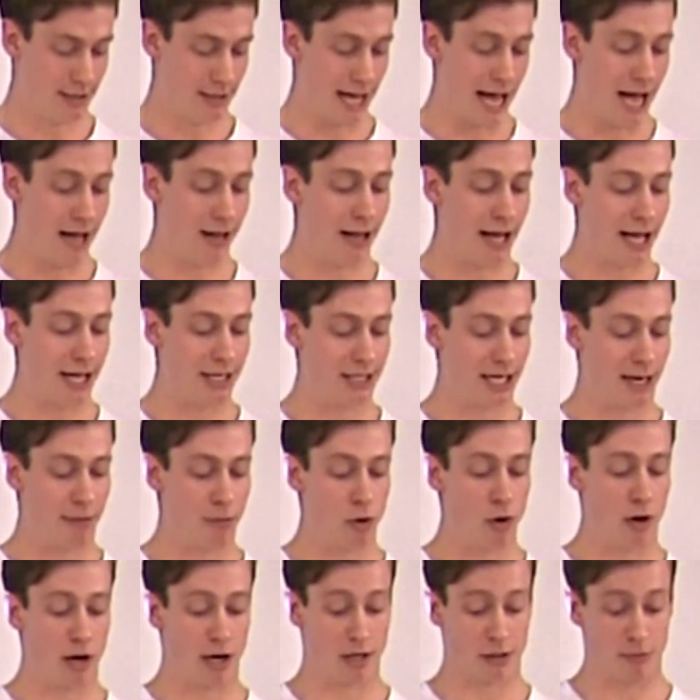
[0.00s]
Al-Hajj
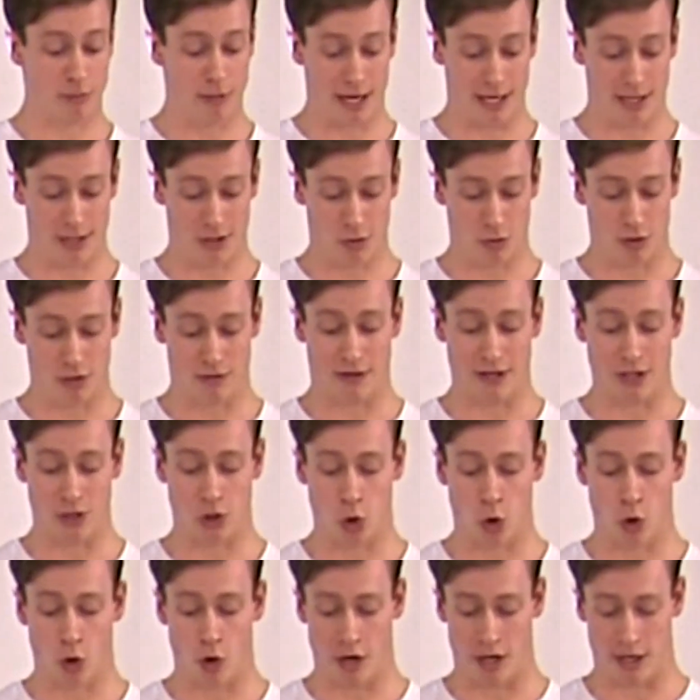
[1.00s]
Abu Ahmed was
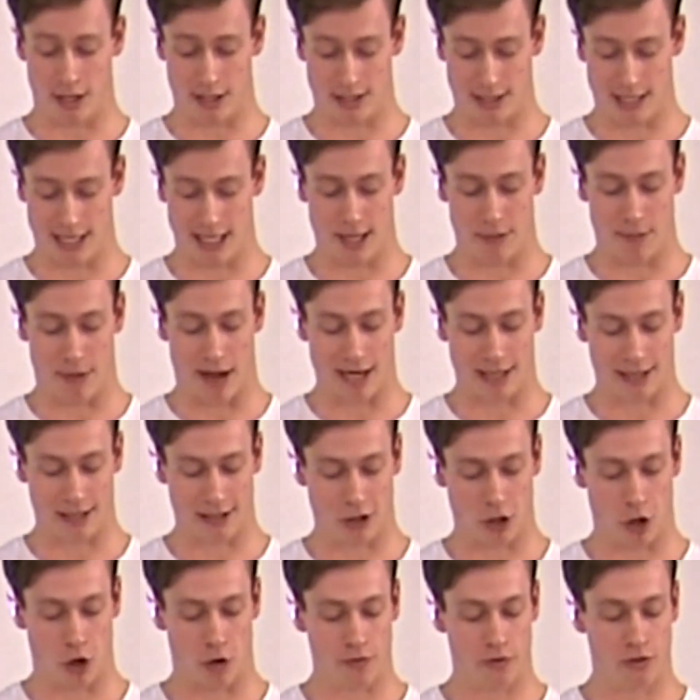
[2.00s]
victorious in the
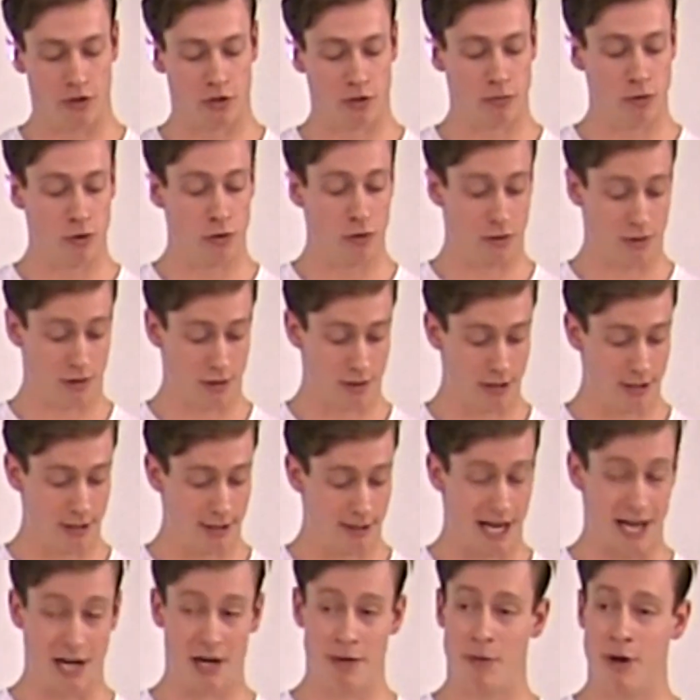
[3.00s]
Battle of Samud
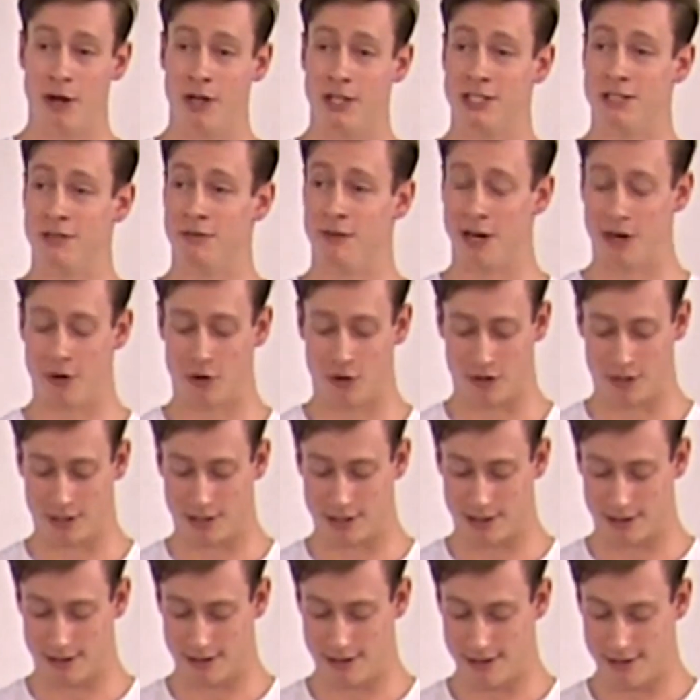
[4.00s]
and
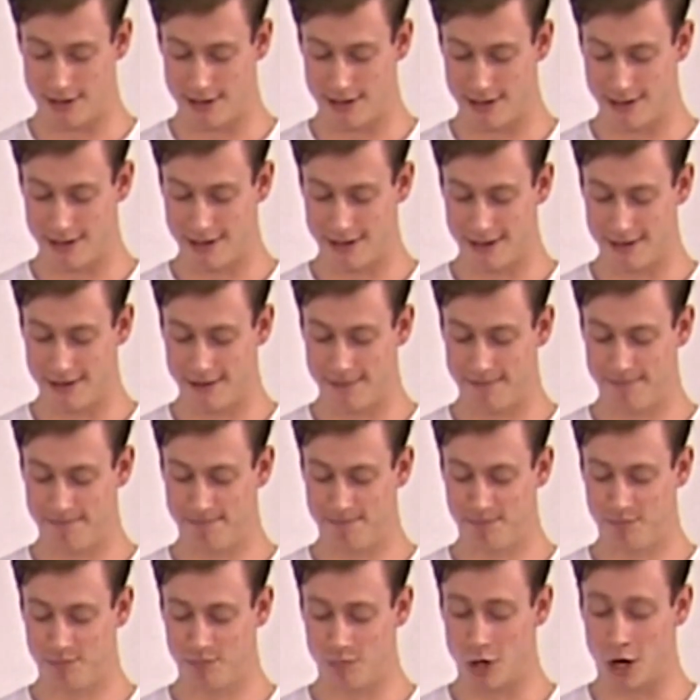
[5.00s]
Perseverance.
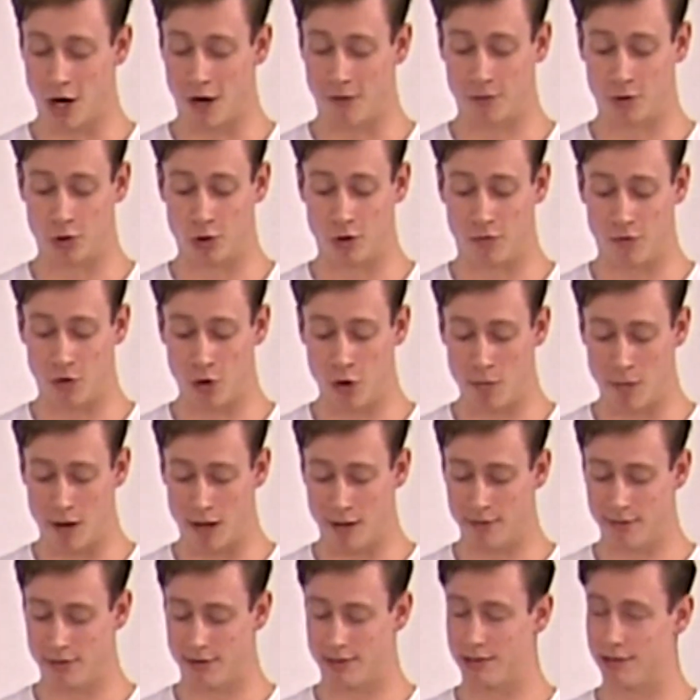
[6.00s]
After a few
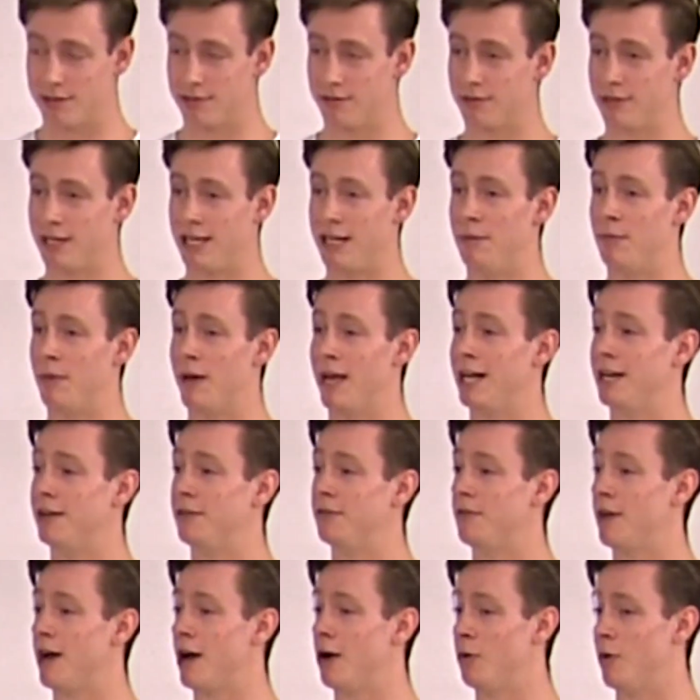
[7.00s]
months, he
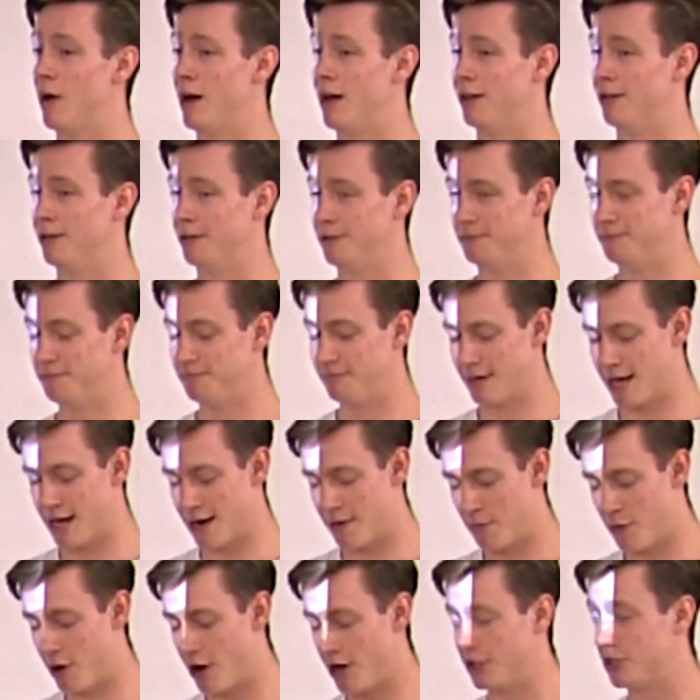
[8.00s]
bade farewell
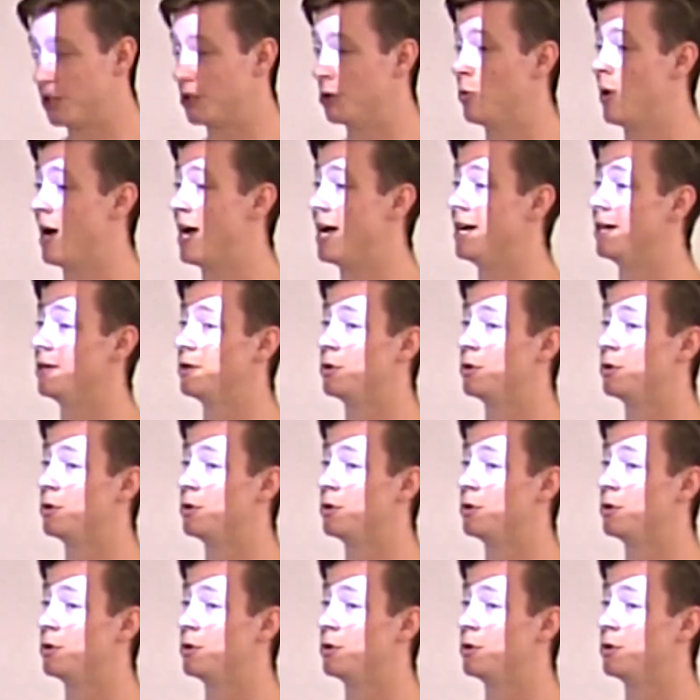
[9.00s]
and passed away